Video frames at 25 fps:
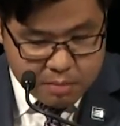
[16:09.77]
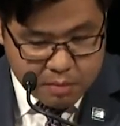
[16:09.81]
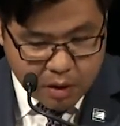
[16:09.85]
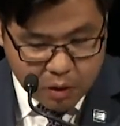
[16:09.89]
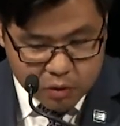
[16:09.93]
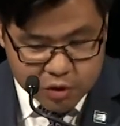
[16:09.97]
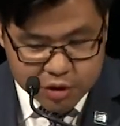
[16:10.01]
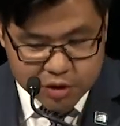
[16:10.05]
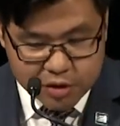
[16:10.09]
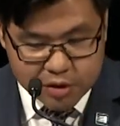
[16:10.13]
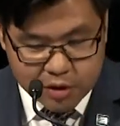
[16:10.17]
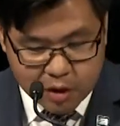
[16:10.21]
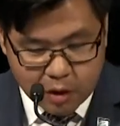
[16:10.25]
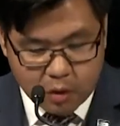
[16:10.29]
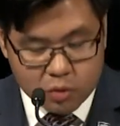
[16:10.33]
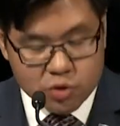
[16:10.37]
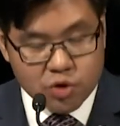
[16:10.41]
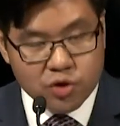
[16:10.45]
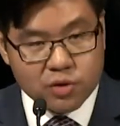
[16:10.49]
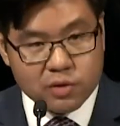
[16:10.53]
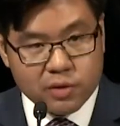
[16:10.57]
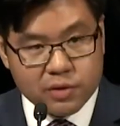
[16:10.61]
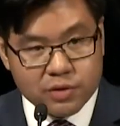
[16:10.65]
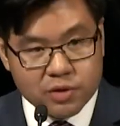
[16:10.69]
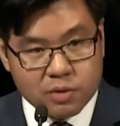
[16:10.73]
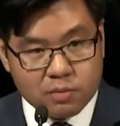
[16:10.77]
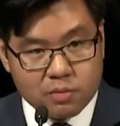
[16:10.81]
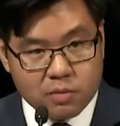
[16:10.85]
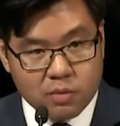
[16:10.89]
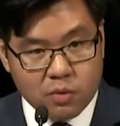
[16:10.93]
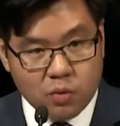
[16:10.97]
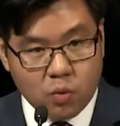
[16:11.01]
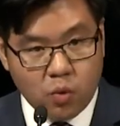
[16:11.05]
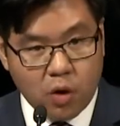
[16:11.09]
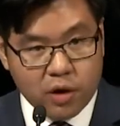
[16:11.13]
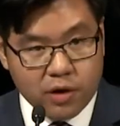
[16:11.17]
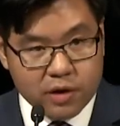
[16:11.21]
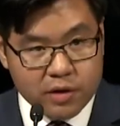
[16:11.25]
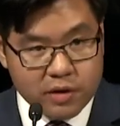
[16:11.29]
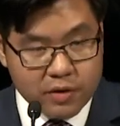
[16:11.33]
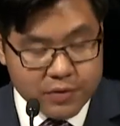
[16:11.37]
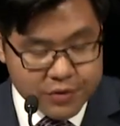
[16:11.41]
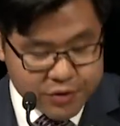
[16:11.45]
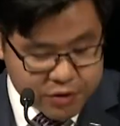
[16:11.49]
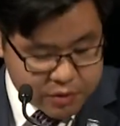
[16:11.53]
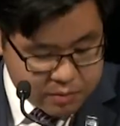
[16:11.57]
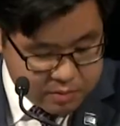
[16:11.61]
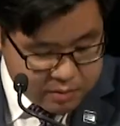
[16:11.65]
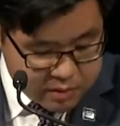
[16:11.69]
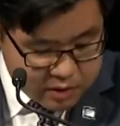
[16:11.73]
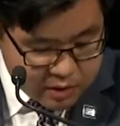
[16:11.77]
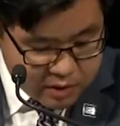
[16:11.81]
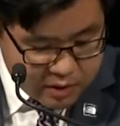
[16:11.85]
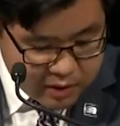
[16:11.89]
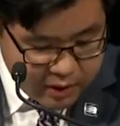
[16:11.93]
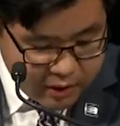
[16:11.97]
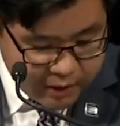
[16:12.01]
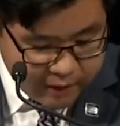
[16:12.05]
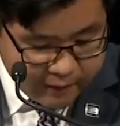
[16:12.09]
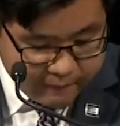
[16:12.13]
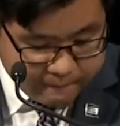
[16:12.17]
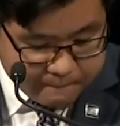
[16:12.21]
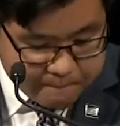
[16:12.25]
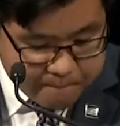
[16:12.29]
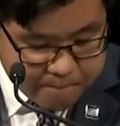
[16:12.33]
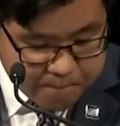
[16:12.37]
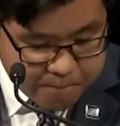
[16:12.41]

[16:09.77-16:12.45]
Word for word: multiculturalism what it is today.